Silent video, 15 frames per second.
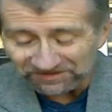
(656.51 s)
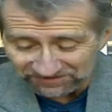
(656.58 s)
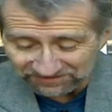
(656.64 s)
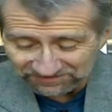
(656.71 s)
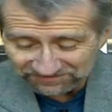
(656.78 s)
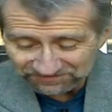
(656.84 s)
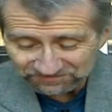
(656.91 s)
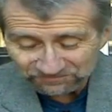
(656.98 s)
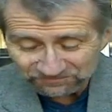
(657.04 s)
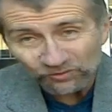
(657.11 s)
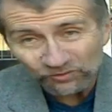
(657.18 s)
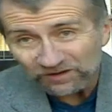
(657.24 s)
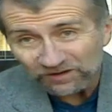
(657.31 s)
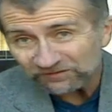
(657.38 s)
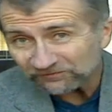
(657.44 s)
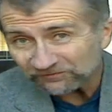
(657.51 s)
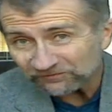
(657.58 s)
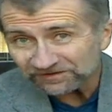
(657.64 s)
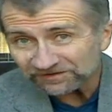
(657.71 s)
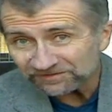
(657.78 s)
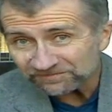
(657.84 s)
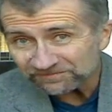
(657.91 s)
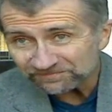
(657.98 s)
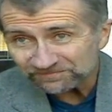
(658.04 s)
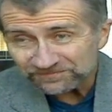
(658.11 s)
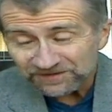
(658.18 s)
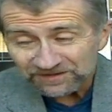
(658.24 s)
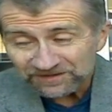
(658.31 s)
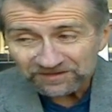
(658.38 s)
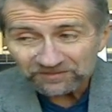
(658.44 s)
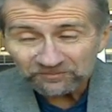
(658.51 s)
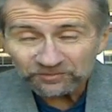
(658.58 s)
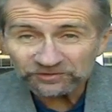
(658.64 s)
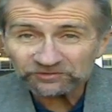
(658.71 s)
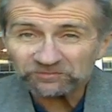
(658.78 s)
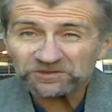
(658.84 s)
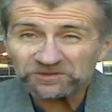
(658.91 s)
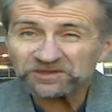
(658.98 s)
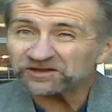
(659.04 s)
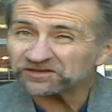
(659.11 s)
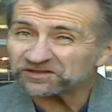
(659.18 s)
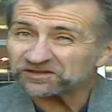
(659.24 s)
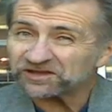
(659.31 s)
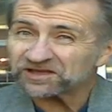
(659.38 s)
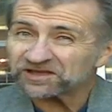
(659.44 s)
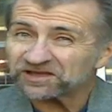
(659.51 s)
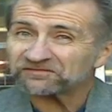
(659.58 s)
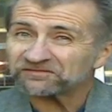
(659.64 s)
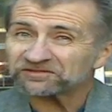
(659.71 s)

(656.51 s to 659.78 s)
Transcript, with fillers: And quite frankly, puts me in a tough